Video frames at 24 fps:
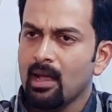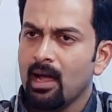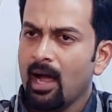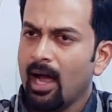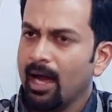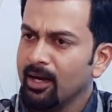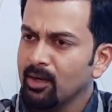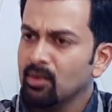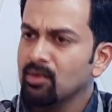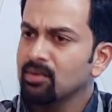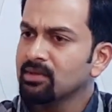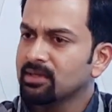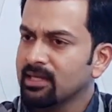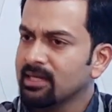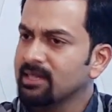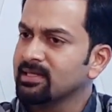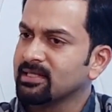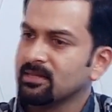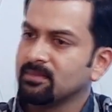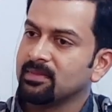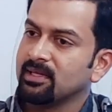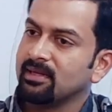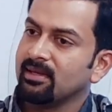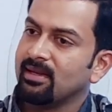I don't think
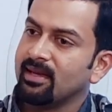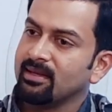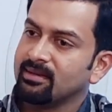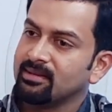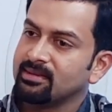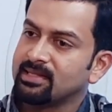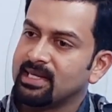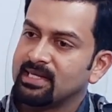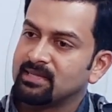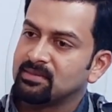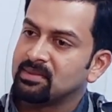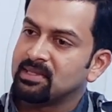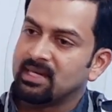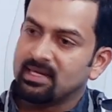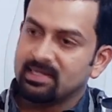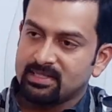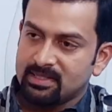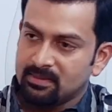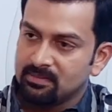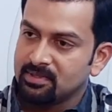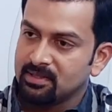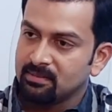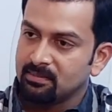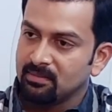something like this has been
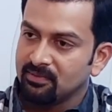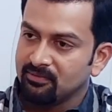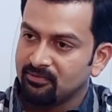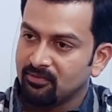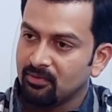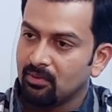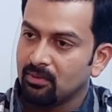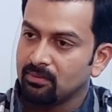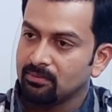attempted before.